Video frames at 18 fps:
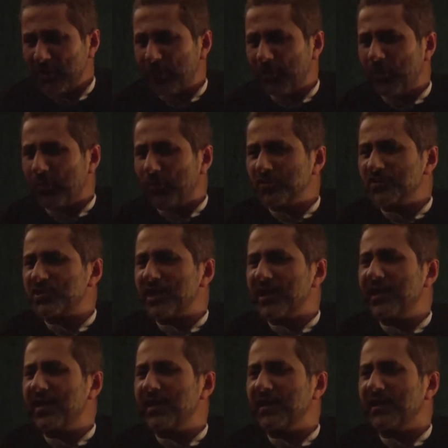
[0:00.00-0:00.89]
O
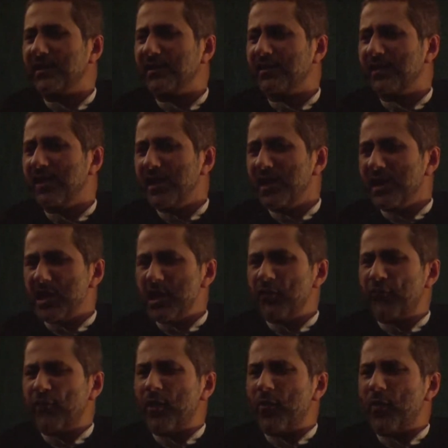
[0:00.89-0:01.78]
Hussein,
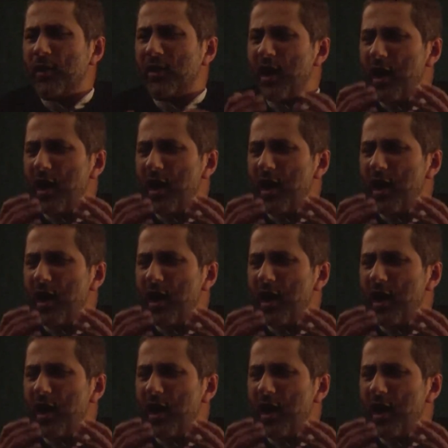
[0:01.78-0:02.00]
if our